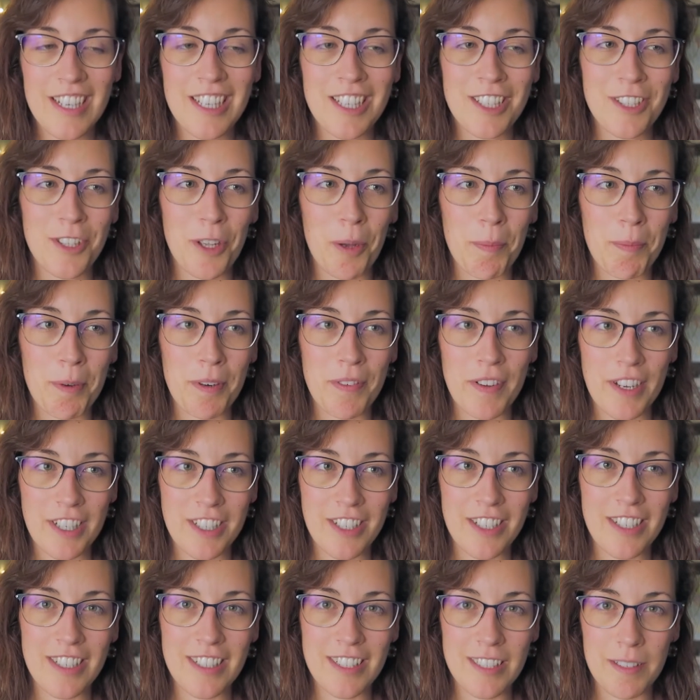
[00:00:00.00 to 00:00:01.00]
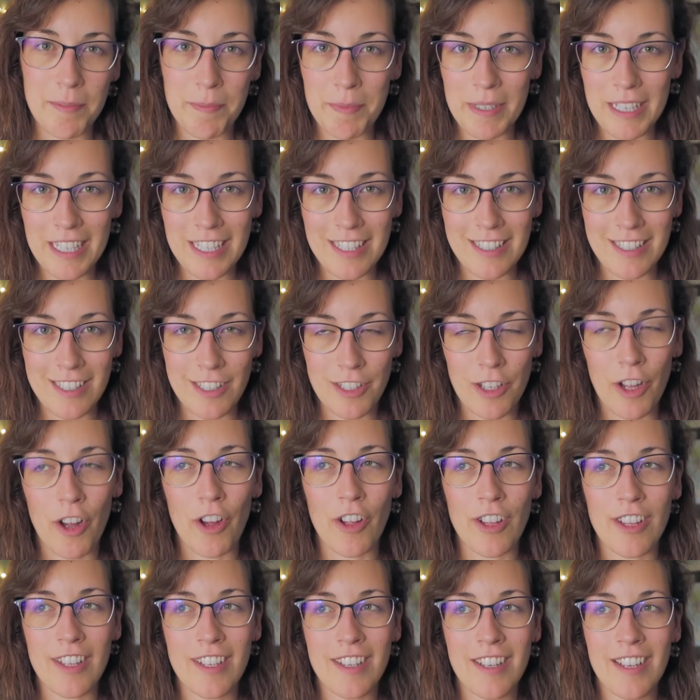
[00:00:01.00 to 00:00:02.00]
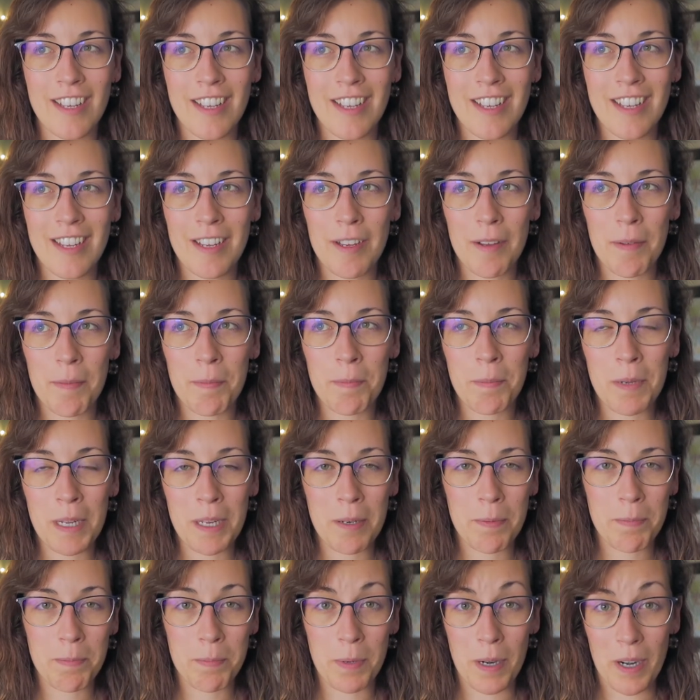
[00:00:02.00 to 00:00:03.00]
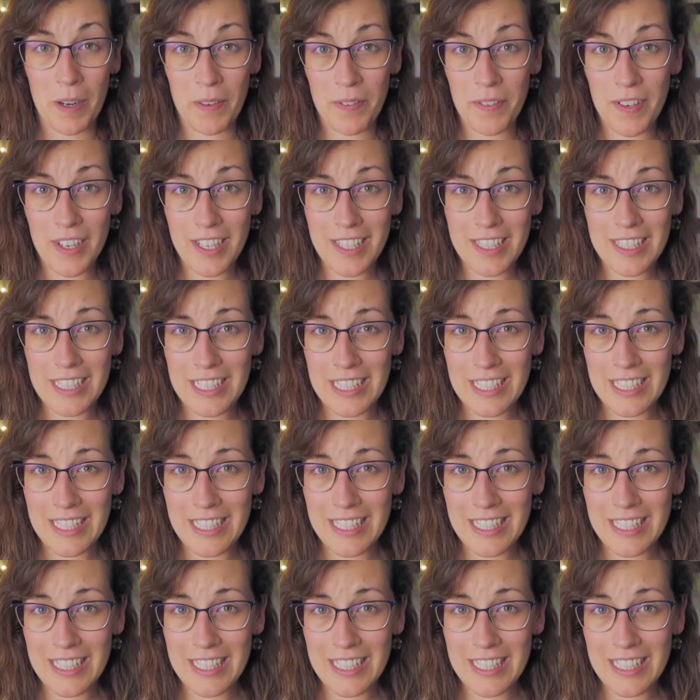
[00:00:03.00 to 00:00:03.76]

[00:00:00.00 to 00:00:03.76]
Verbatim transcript: So, perfectionism is not being perfect,